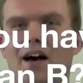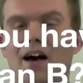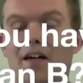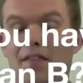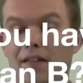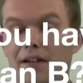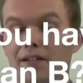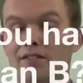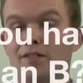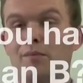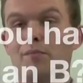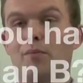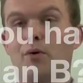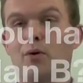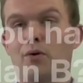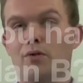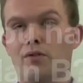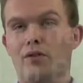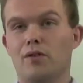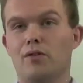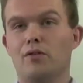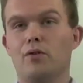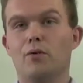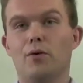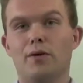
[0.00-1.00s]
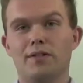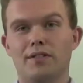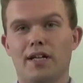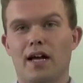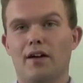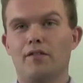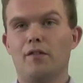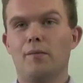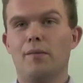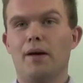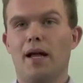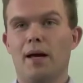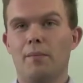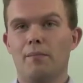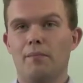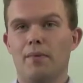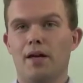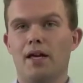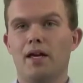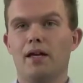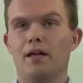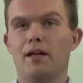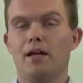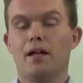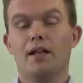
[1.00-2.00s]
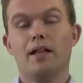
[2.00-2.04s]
I think it's important to always have a plan B,